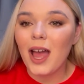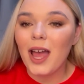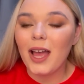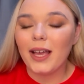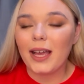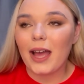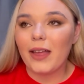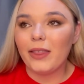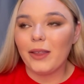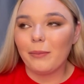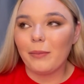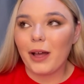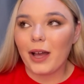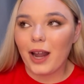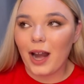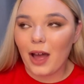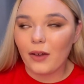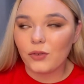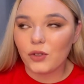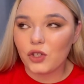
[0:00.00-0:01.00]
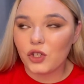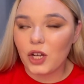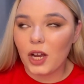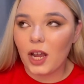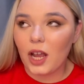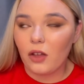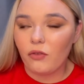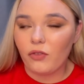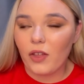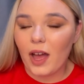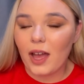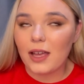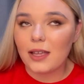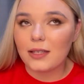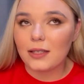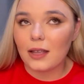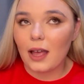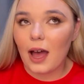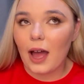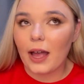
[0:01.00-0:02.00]
getting them like an aftershave that
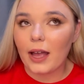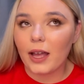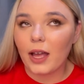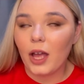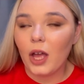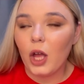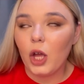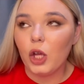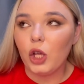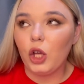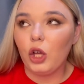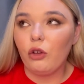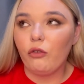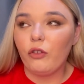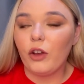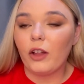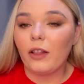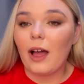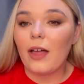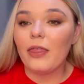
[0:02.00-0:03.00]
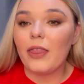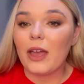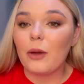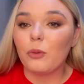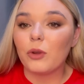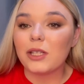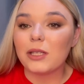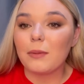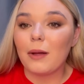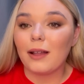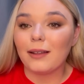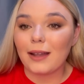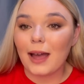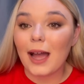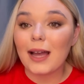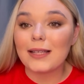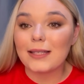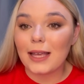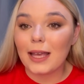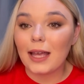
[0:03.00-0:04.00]
is like you feel like they will smell
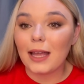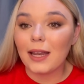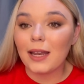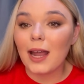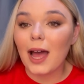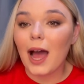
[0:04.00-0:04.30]
nice in.